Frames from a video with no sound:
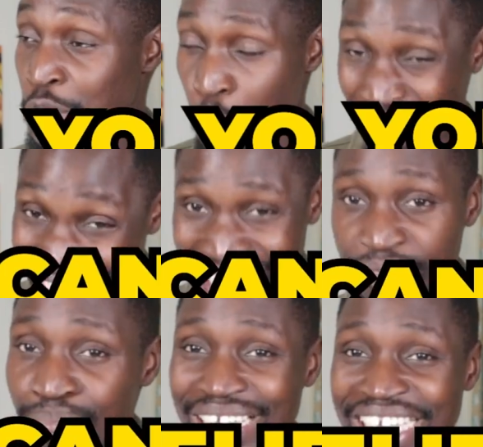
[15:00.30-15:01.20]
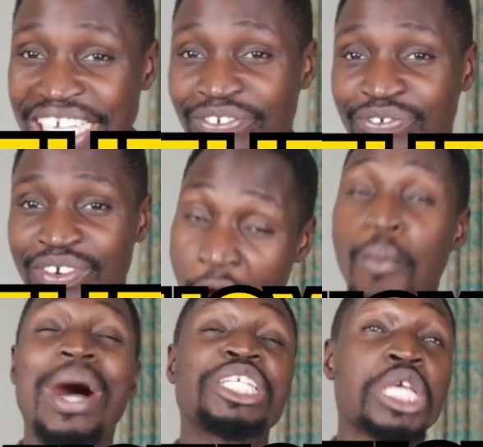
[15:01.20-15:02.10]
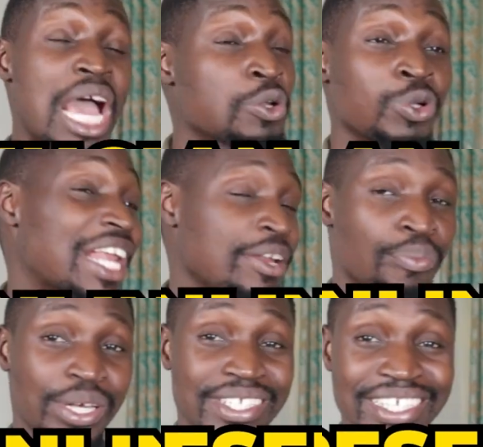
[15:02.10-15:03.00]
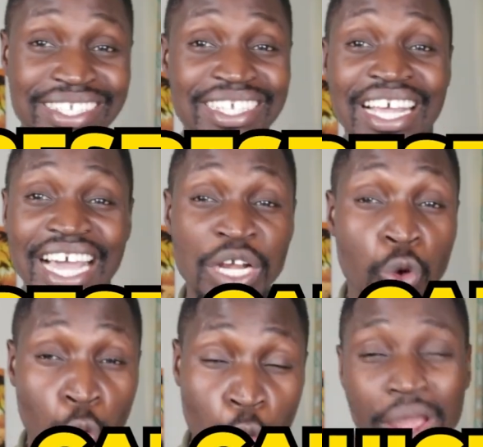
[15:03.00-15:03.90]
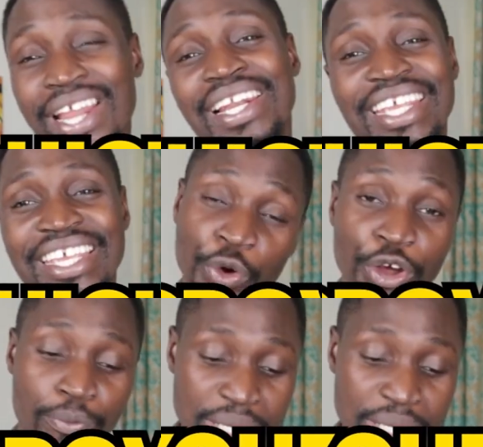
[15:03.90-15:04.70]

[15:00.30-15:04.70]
You can't believe how much an online presence can quickly grow your